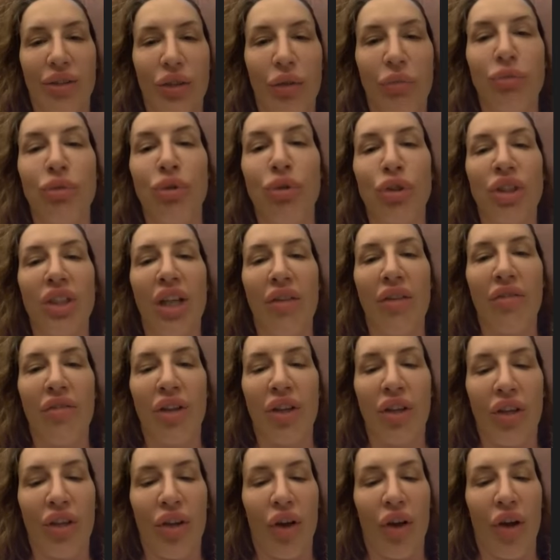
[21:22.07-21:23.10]
So I'm just having
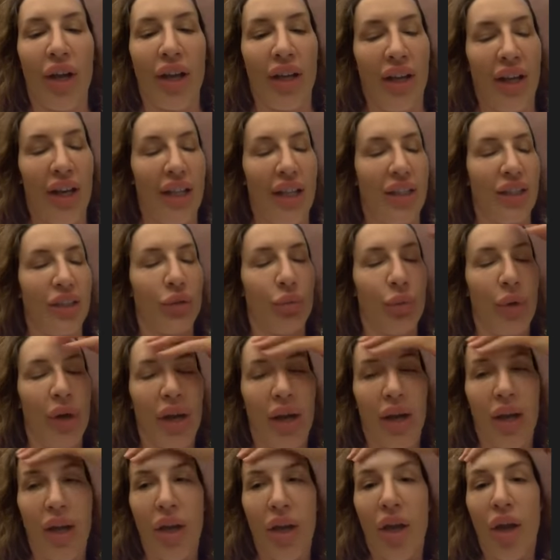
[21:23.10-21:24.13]
a night, ladies,
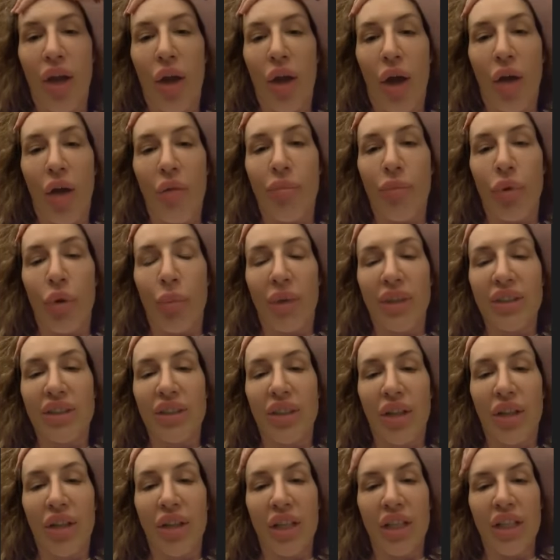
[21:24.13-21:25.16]
where I put my
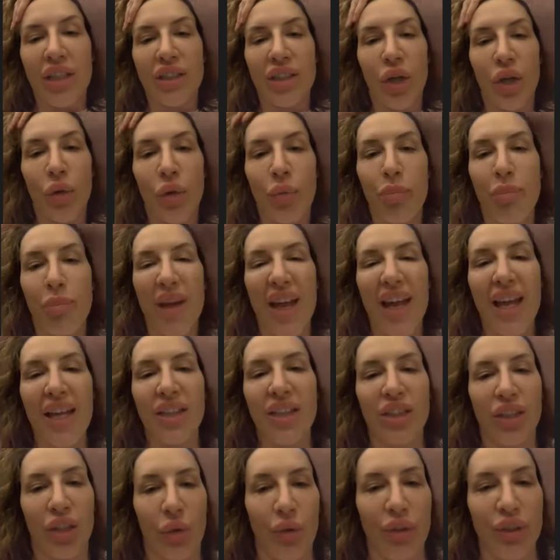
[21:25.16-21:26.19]
son in his own
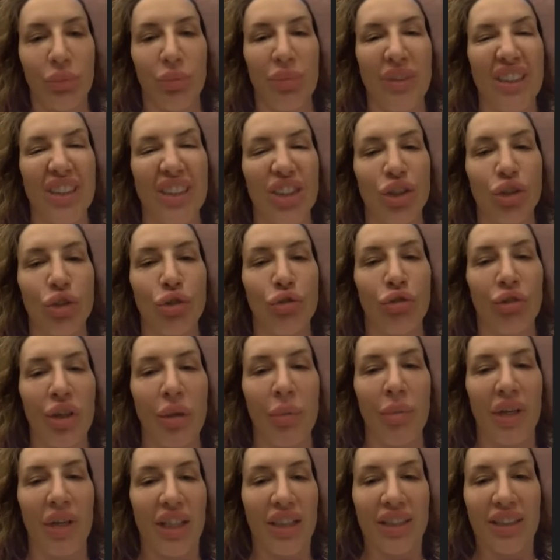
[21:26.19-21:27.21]
bed, so he's been
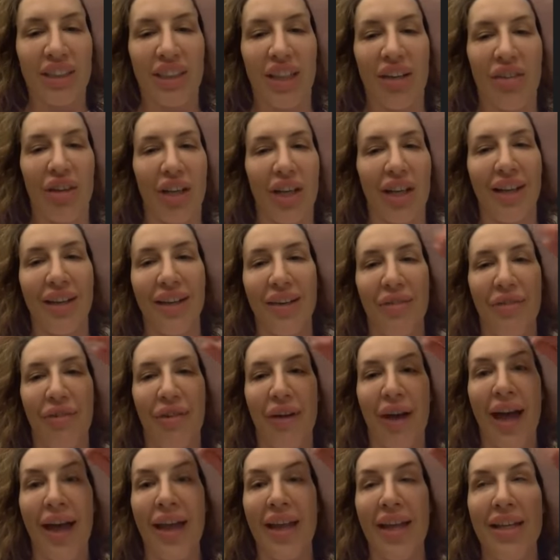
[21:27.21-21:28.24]
screaming hysterically
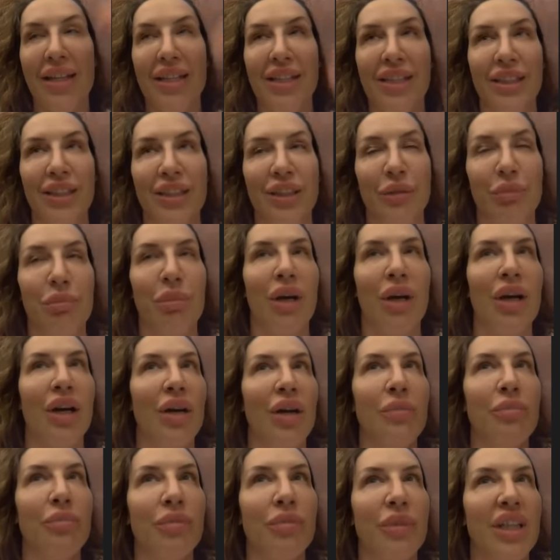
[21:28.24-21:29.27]
for ages, but
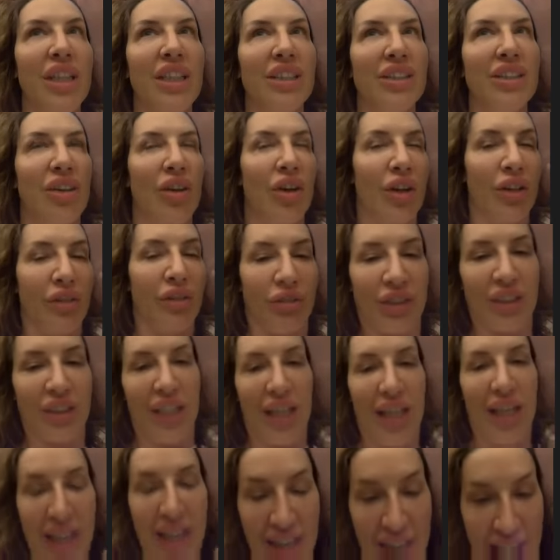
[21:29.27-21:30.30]
he's kind of
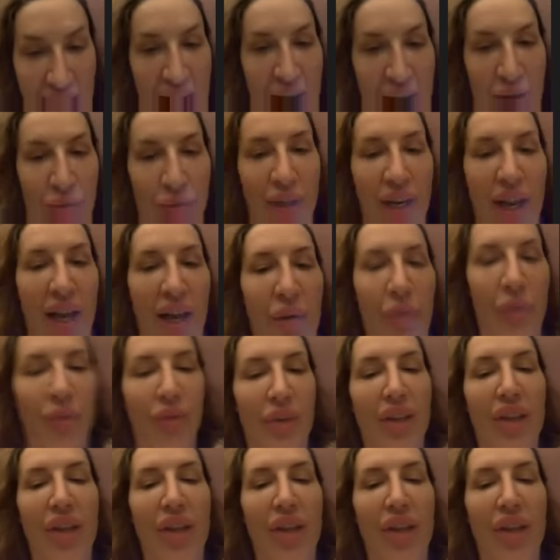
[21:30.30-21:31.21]
settling down now.